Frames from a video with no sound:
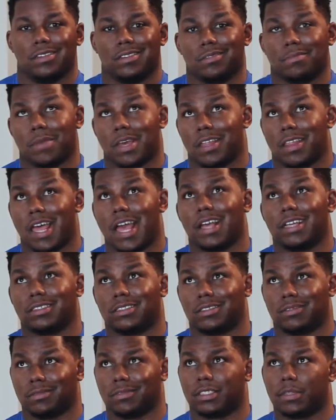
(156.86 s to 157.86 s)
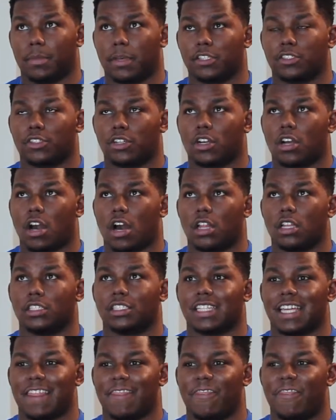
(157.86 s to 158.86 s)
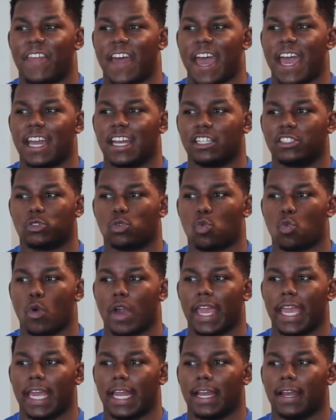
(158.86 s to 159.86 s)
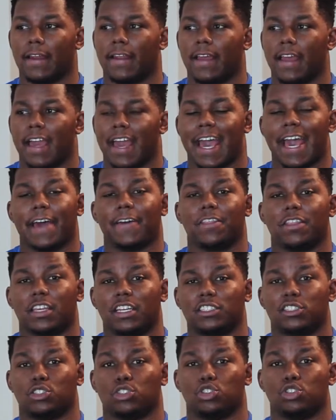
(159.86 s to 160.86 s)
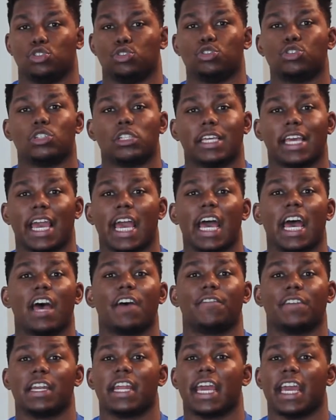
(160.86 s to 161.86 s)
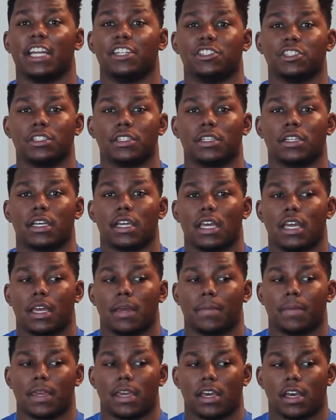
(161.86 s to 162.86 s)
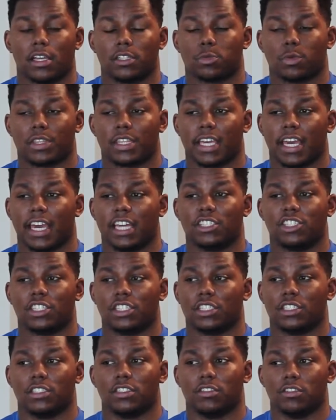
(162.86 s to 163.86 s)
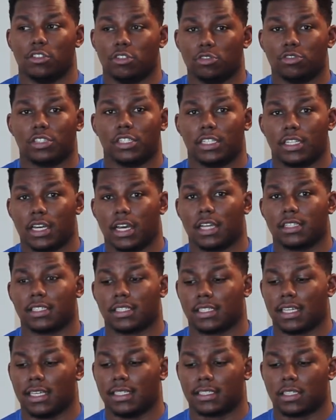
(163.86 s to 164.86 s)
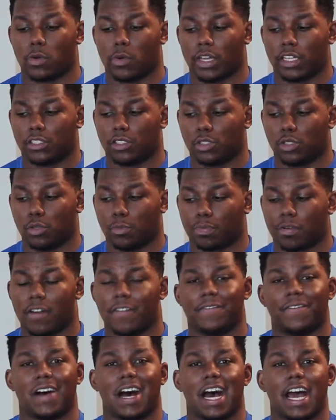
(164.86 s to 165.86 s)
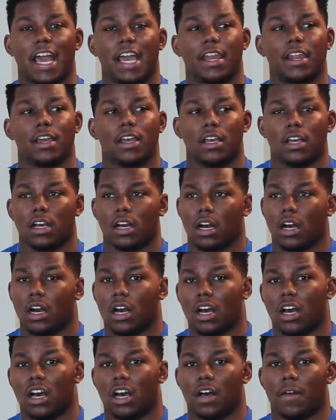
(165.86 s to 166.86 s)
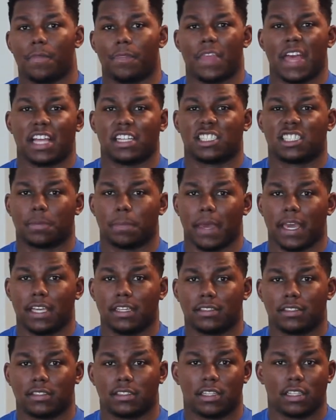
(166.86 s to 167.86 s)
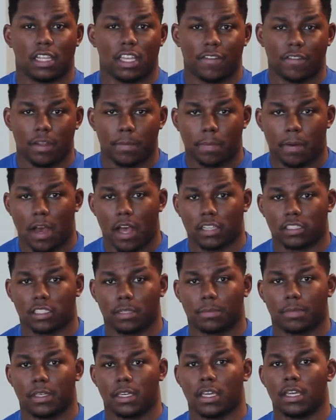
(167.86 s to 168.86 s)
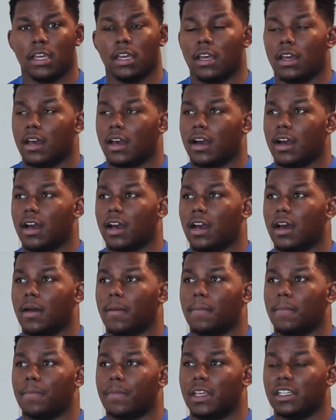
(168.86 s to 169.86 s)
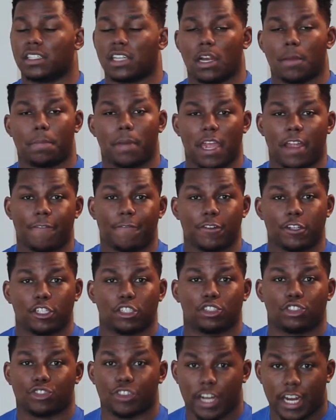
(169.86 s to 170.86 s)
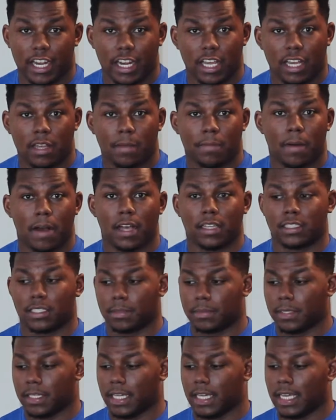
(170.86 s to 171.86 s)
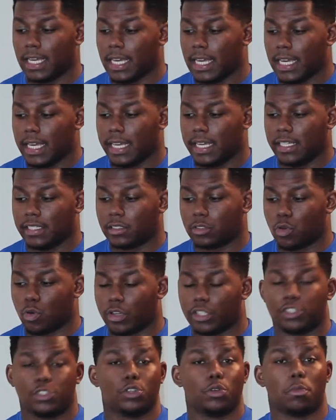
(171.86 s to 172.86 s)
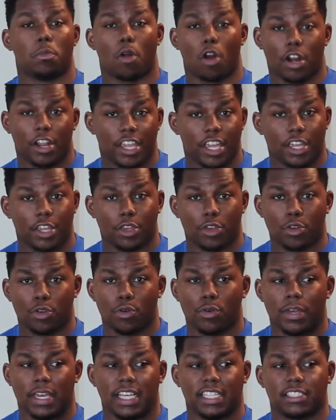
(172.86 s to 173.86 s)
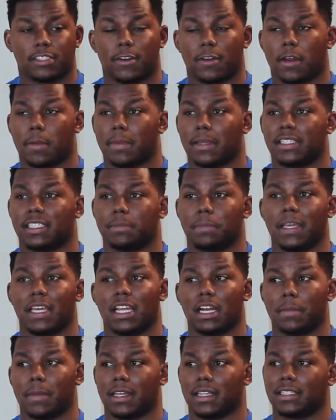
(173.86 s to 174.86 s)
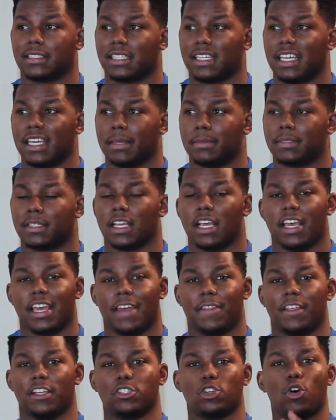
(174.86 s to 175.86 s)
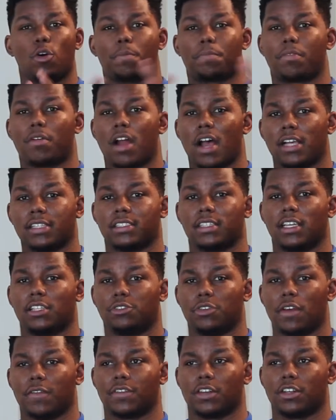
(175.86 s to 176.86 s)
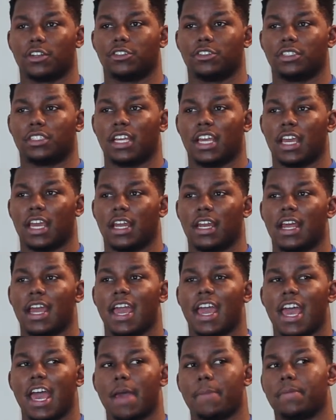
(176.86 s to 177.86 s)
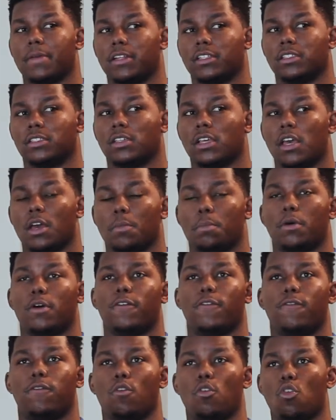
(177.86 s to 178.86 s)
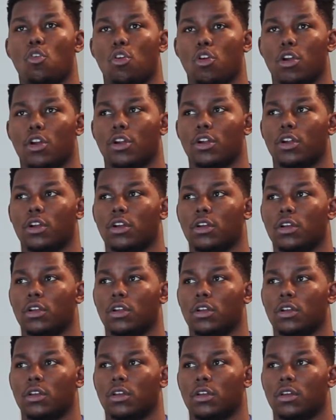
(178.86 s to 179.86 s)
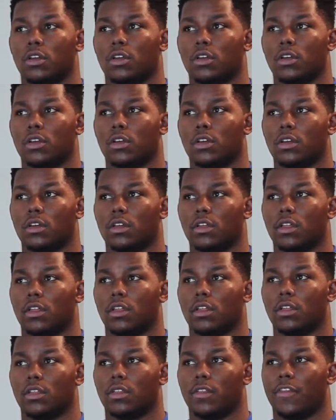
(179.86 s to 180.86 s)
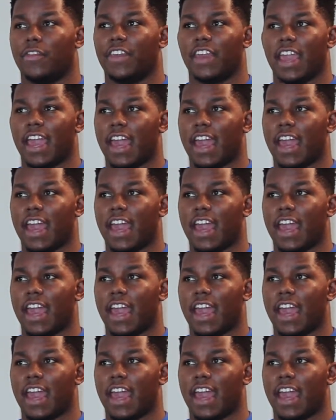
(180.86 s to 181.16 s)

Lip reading: my last semester in college, that is when athletes usually have an agent, because what the agent usually does is he's going to provide that space to live in, possibly. He's going to pay for your training, possibly. He's going to market you. He's going to be speaking about the teams. And this whole process, you have to understand, happens before the